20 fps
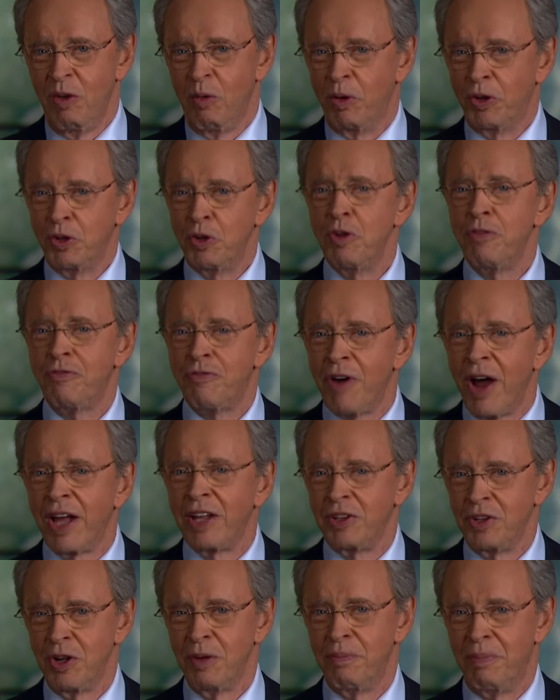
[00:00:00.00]
when you
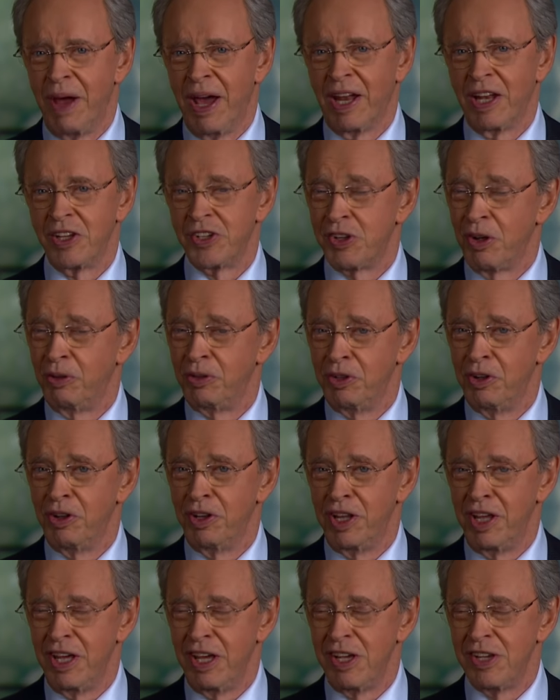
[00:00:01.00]
fight your battles on
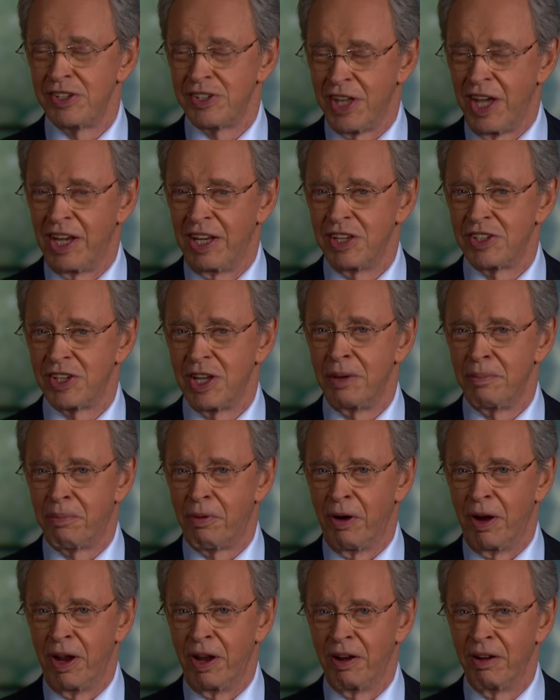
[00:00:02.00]
your knees, that is in
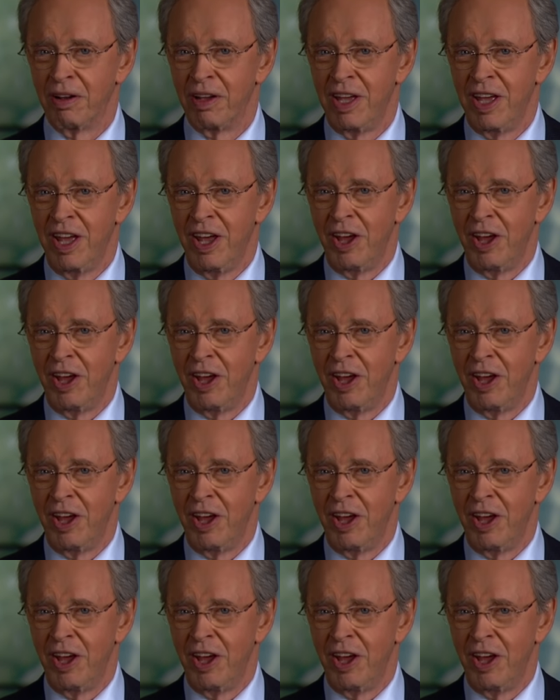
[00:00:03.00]
prayer,